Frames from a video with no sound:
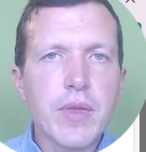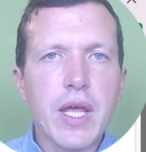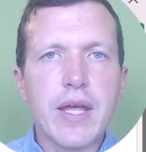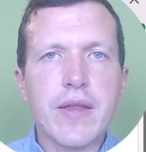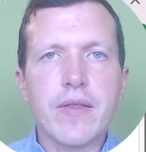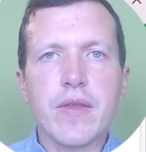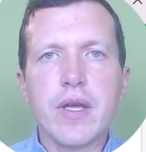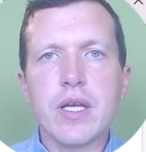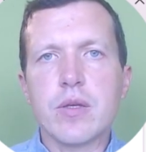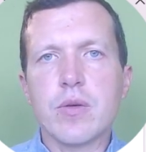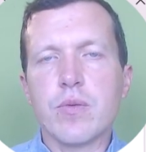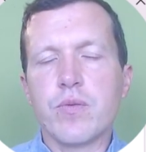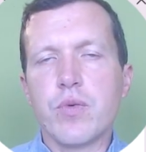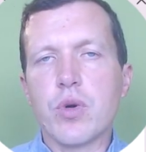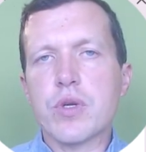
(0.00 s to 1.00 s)
and that
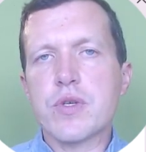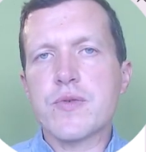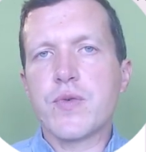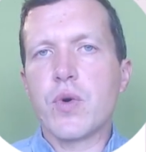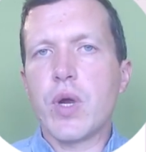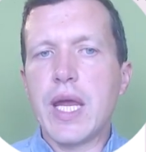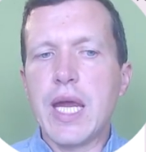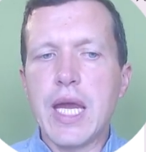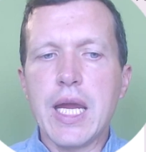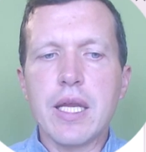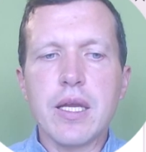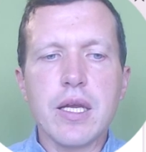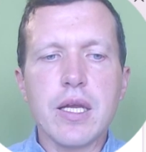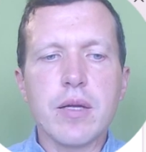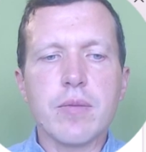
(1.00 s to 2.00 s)
works for
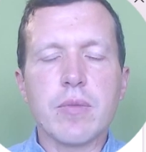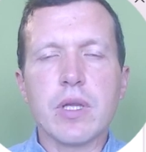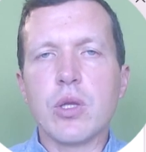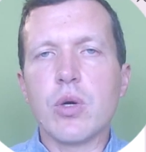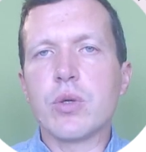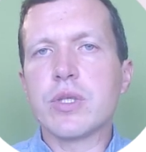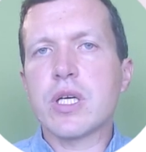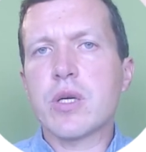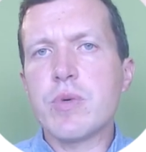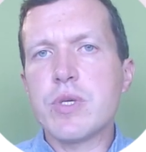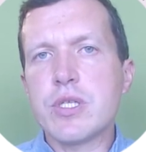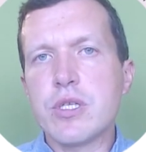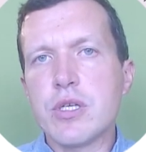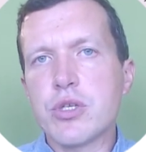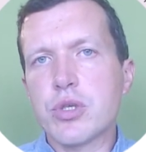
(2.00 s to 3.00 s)
any loan
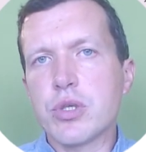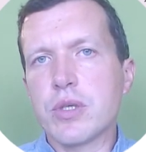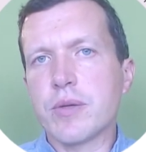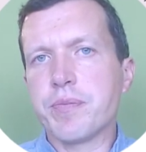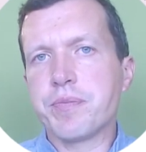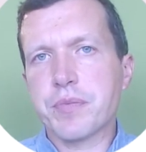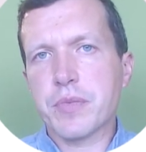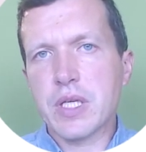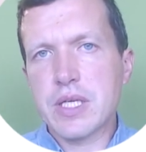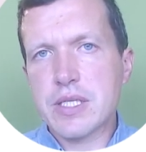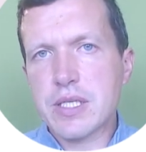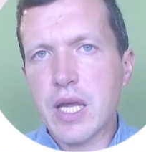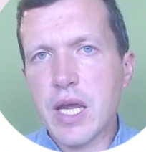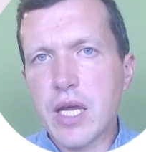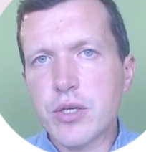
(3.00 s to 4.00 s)
acquisition
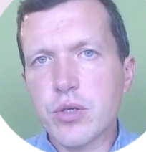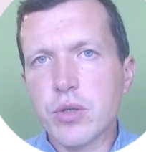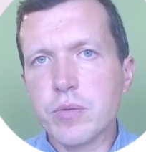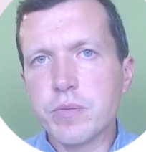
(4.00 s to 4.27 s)
schedule.